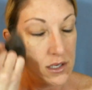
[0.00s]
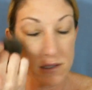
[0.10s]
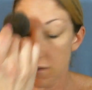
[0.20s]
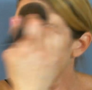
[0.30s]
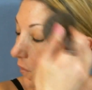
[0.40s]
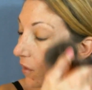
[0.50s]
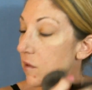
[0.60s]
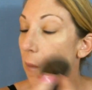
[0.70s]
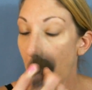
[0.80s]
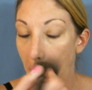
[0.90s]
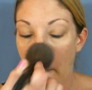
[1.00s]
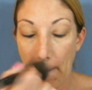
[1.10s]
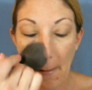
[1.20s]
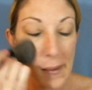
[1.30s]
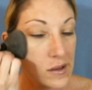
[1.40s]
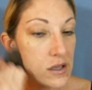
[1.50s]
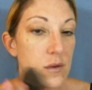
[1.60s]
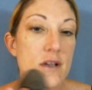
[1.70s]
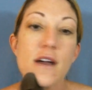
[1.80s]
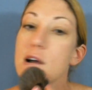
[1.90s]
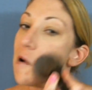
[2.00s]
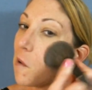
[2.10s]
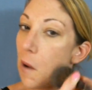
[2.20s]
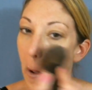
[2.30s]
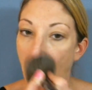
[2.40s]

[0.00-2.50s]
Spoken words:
So here we go.